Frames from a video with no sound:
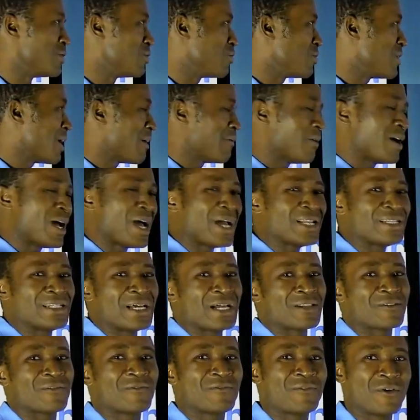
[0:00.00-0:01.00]
You would have heard
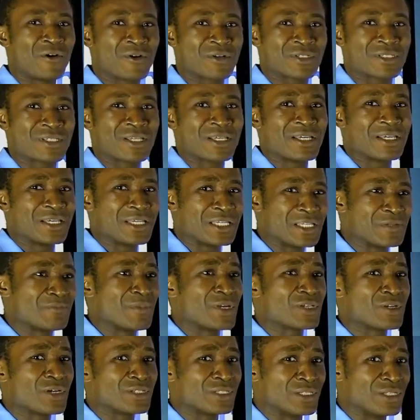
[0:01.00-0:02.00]
that force is
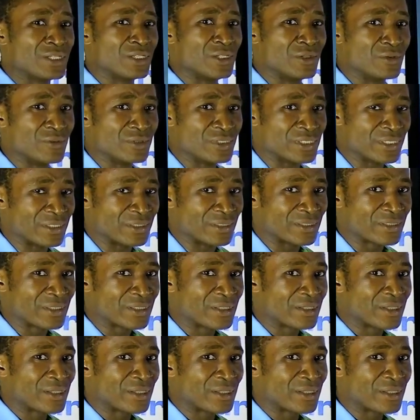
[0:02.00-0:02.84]
measured in Newton.